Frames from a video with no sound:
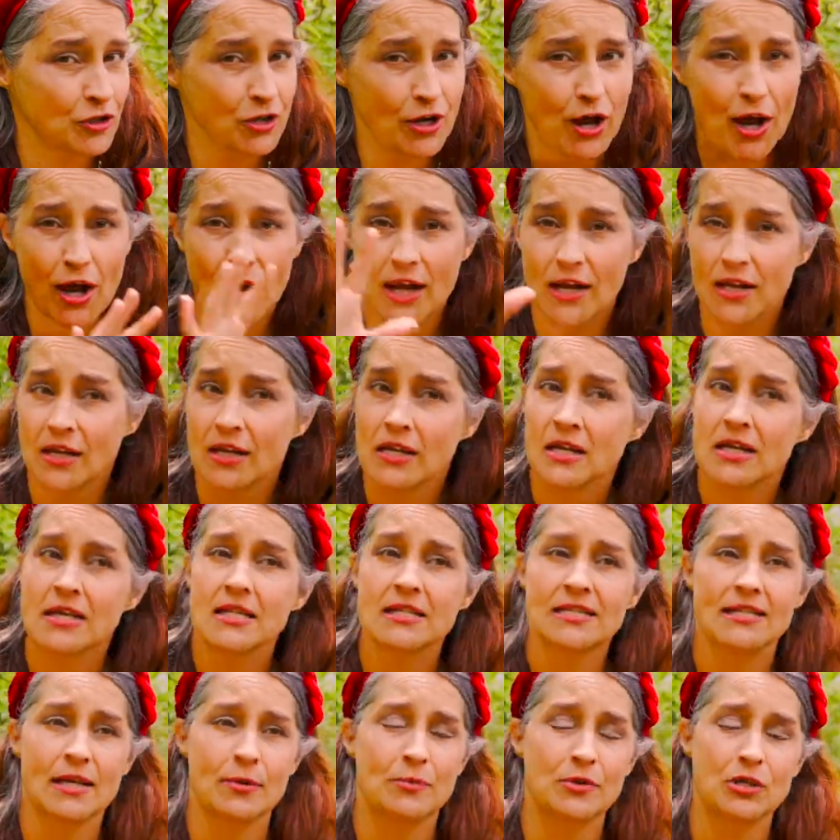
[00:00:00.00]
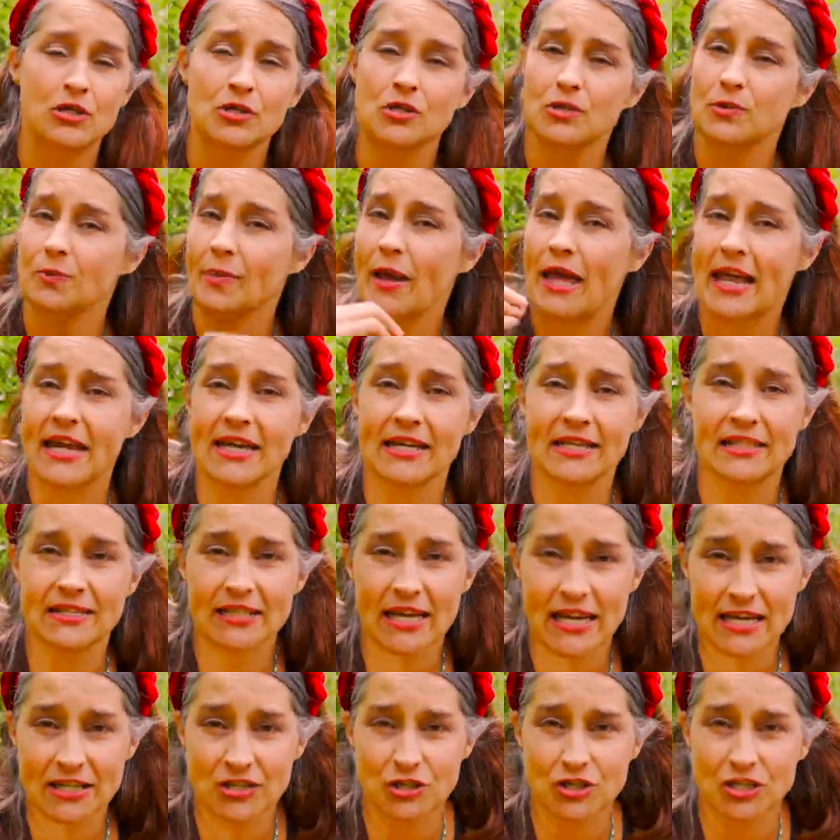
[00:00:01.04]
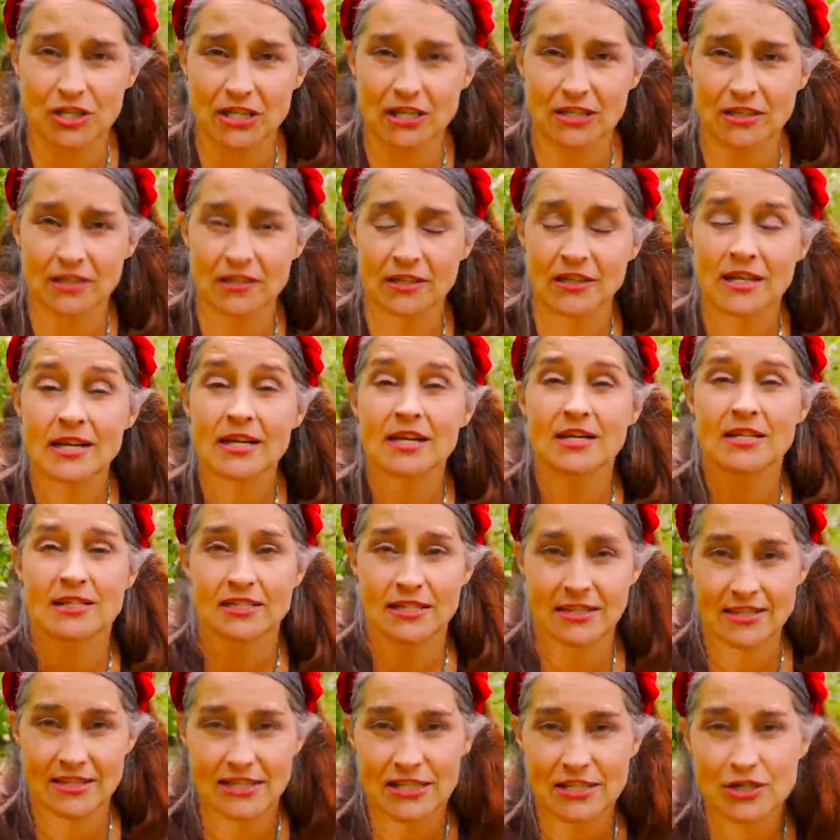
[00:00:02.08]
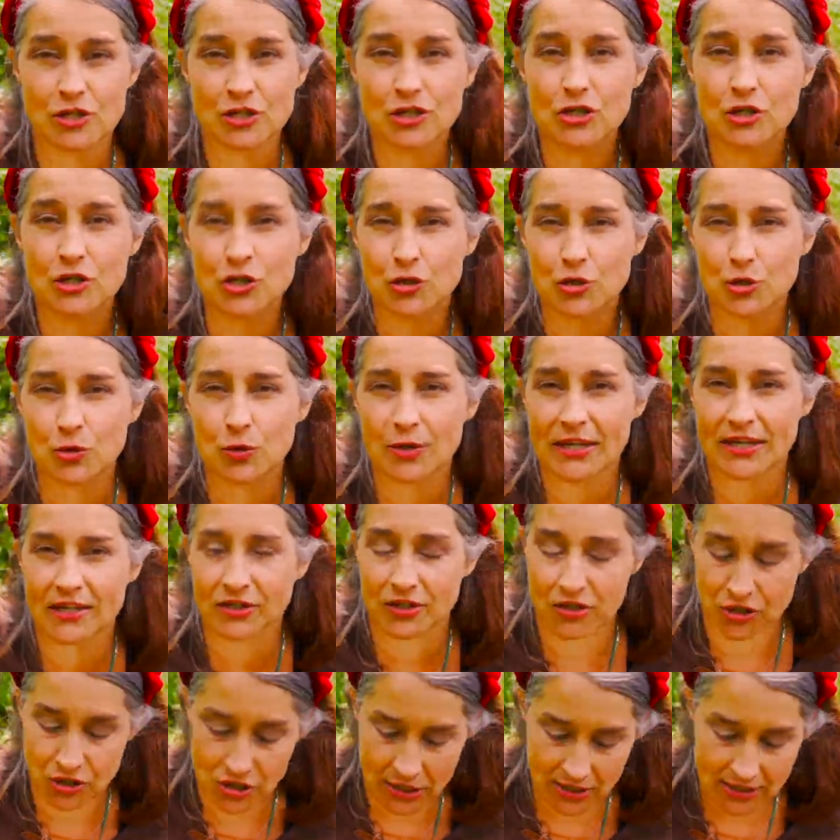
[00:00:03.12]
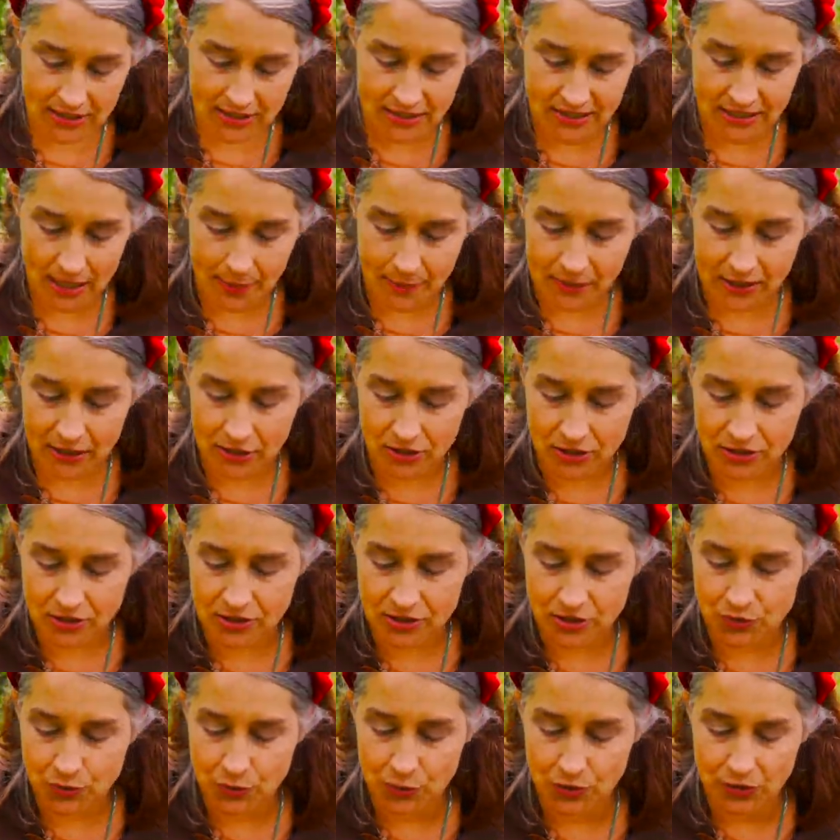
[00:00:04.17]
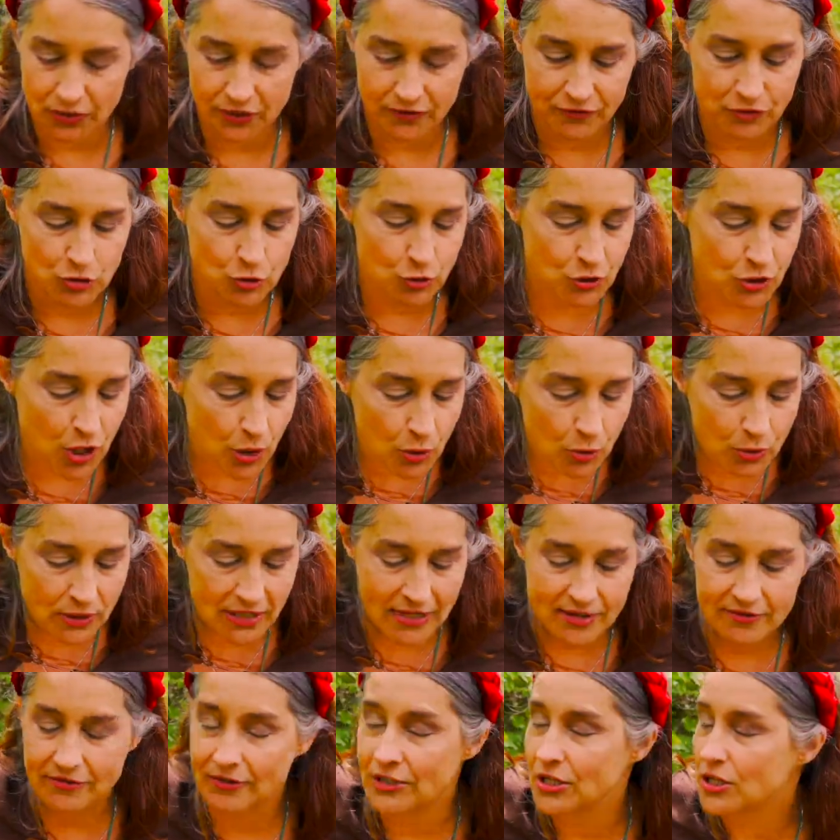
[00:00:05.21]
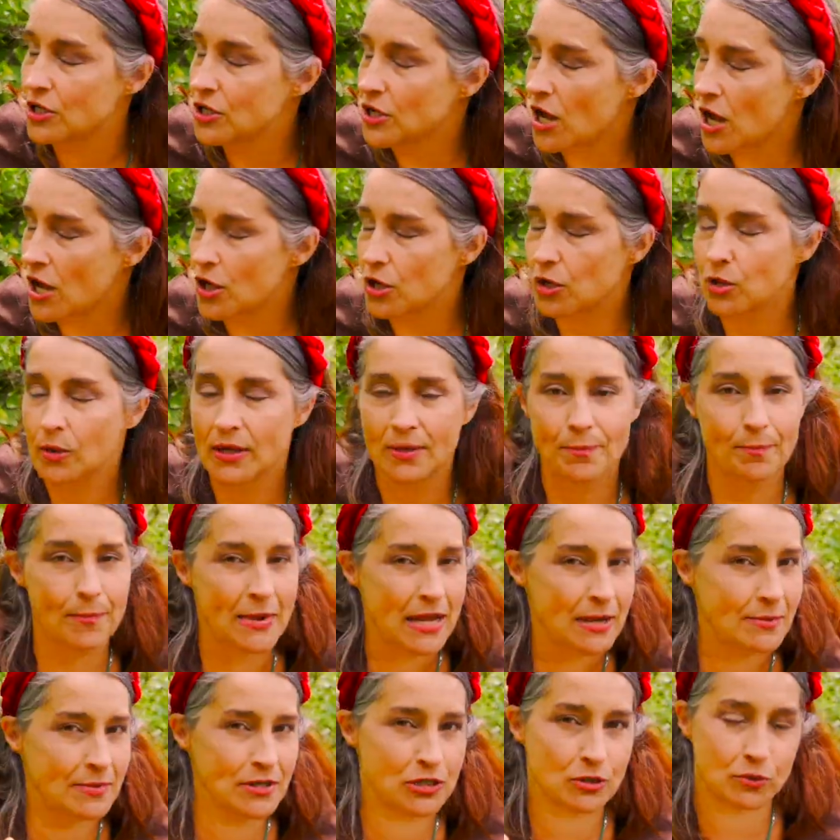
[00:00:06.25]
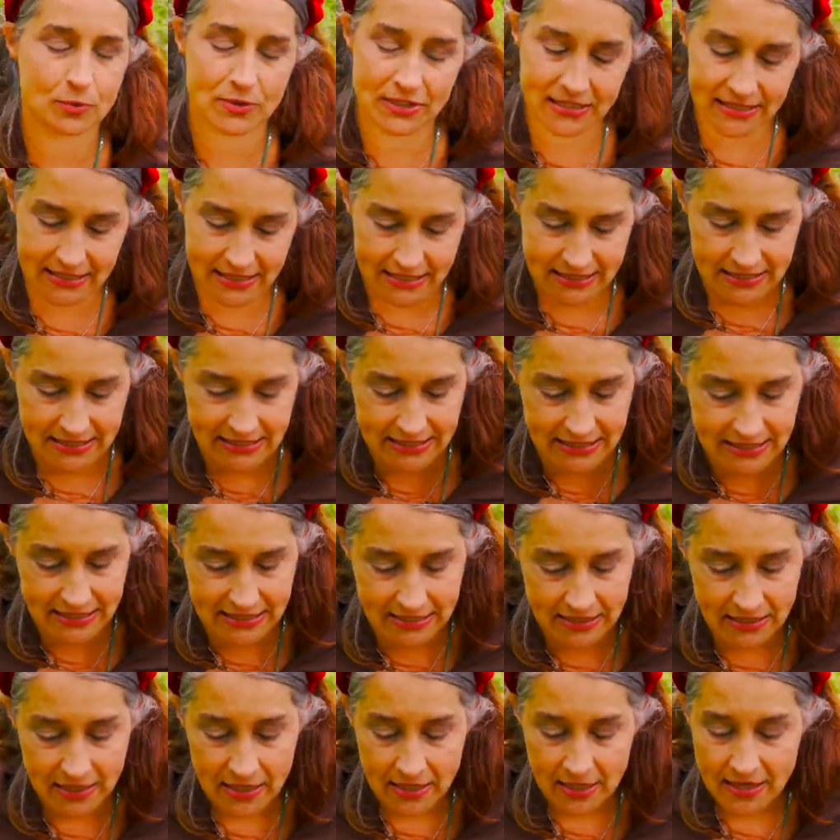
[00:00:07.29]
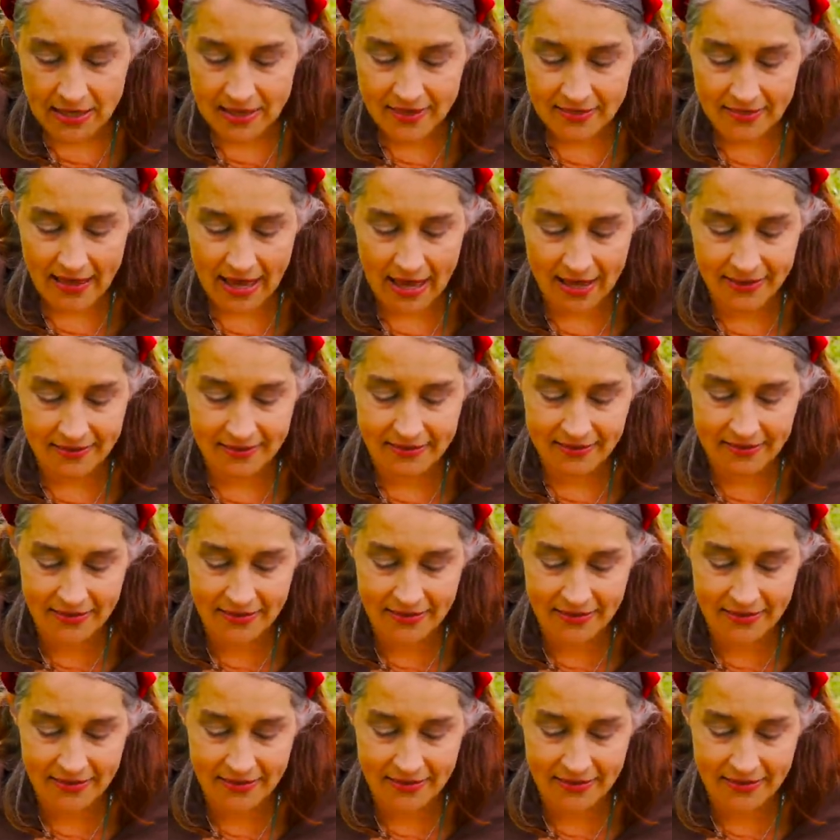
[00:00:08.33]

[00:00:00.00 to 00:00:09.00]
not someone who's paying attention to this new energy that's coming onto this world, if you don't even know and maybe you're resisting, that